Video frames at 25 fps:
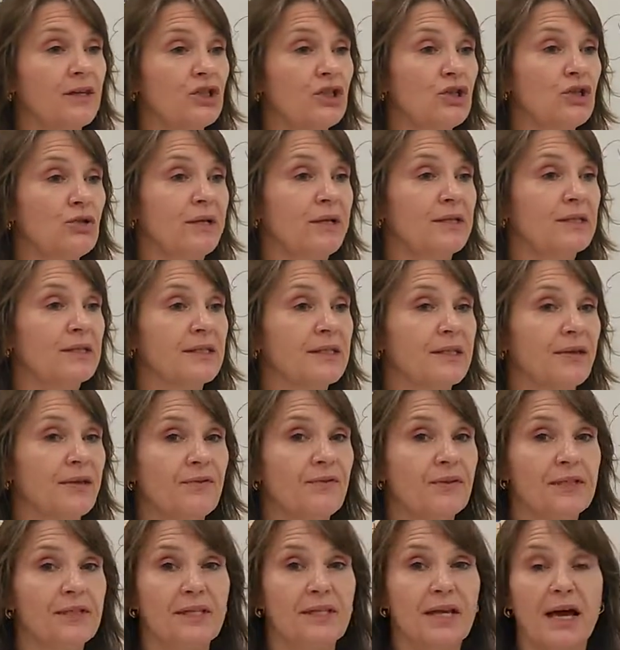that you can
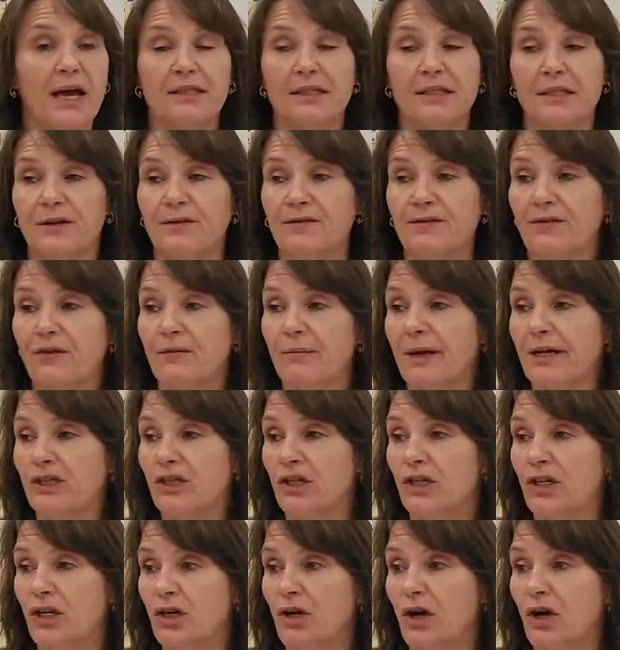synthesize
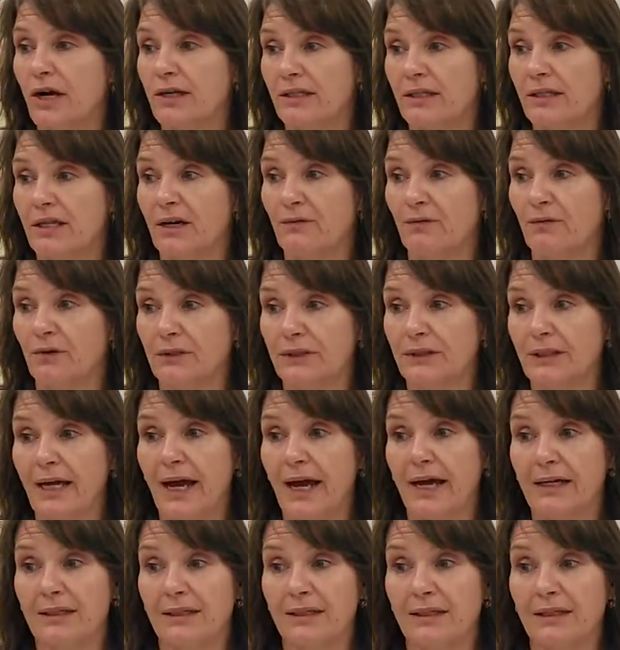information across several
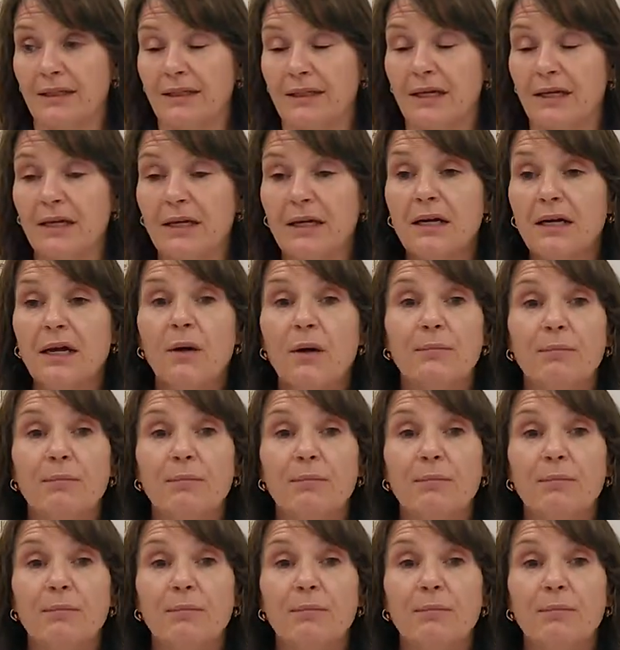texts,